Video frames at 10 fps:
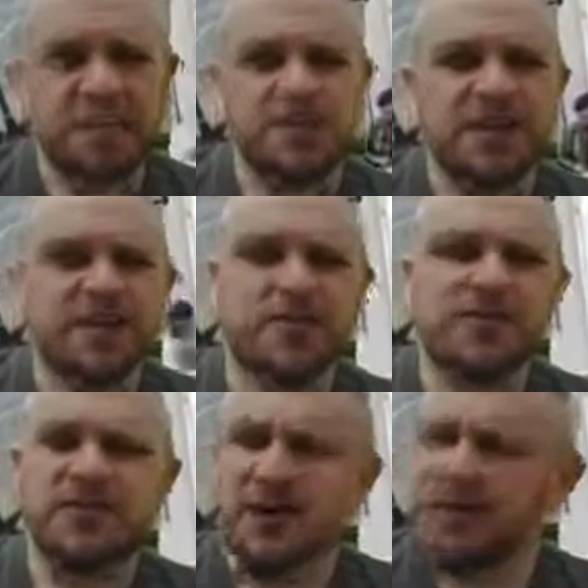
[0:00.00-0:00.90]
but it
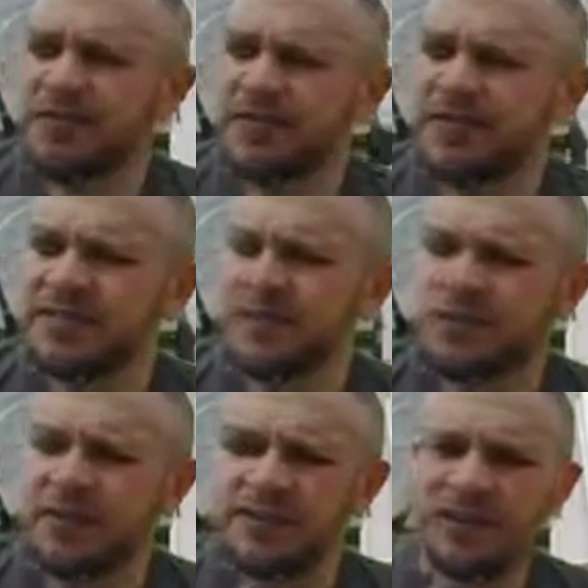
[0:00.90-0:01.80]
includes other things as
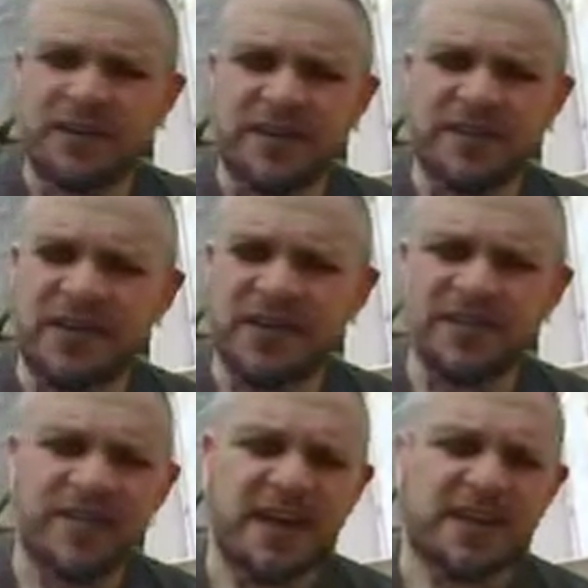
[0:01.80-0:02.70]
well socioeconomic
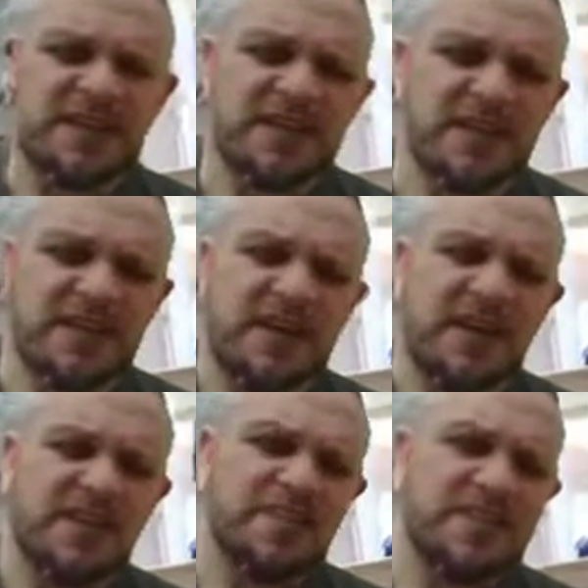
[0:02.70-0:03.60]
status,
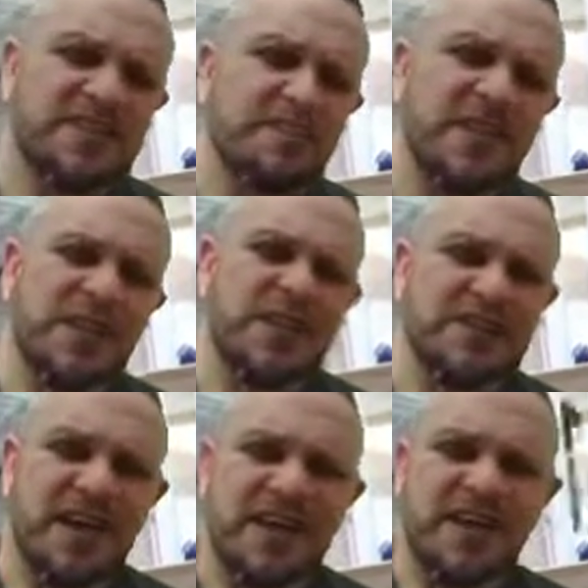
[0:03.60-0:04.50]
um, disability
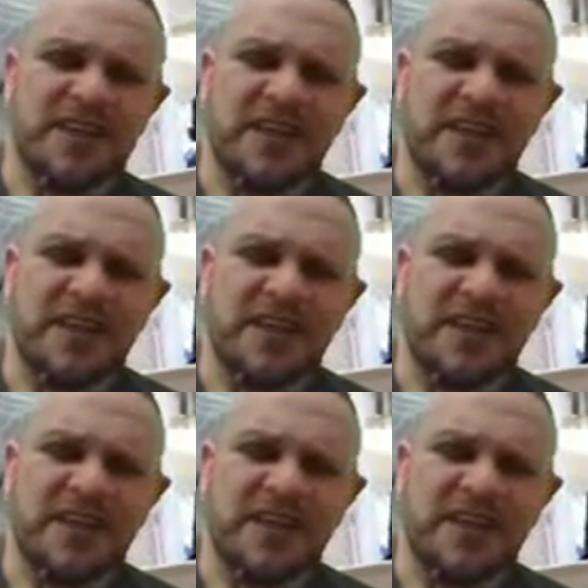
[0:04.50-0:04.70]
status,